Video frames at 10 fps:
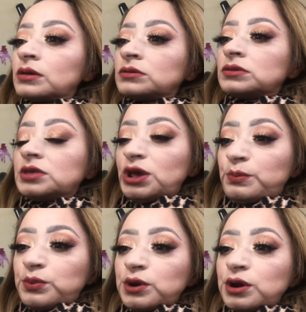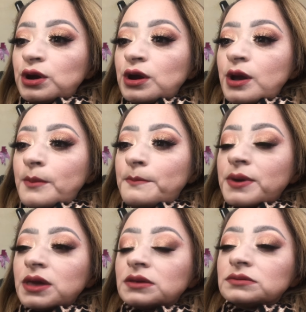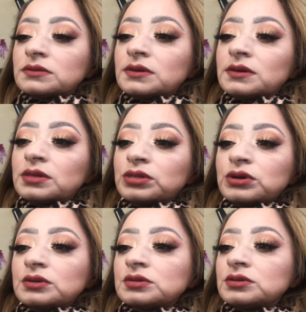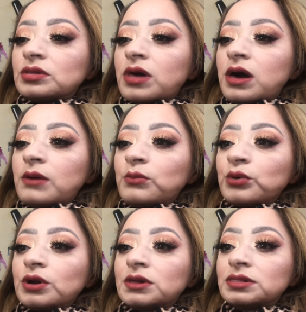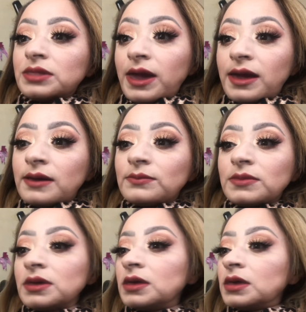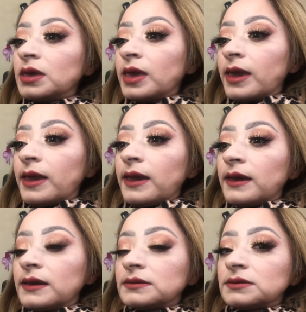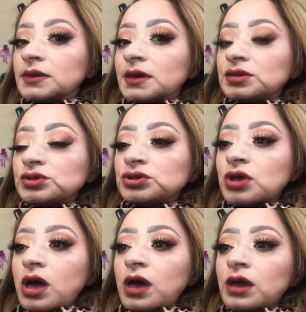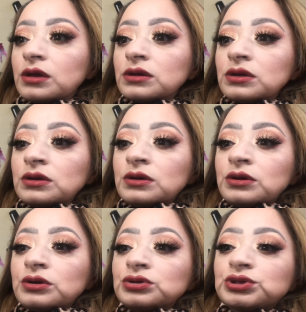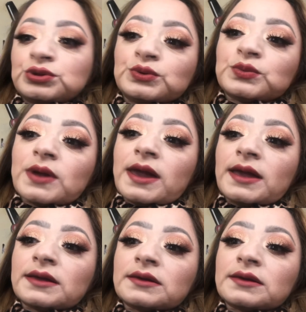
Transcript: deeper, but it looks a lot more glam, and it's not too red